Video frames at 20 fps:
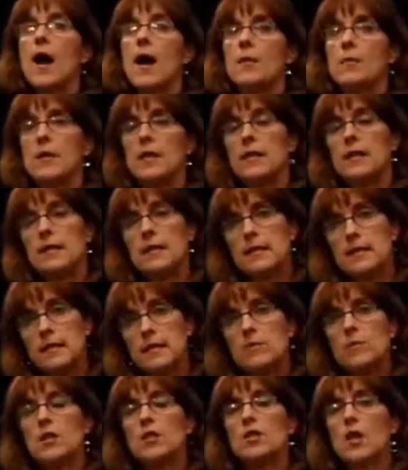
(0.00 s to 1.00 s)
I mean it needs
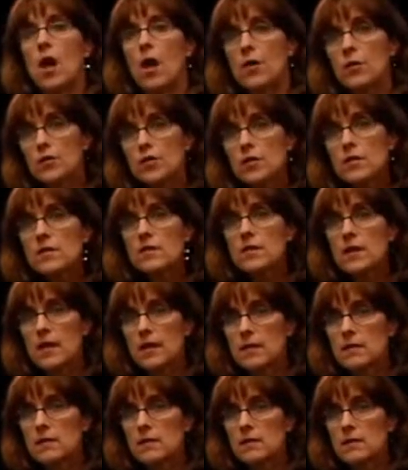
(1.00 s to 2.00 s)
to be dollars and
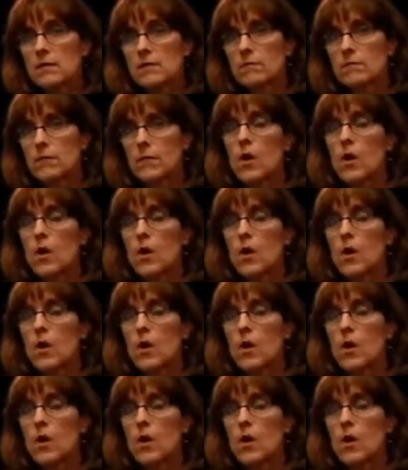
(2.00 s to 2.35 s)
cents,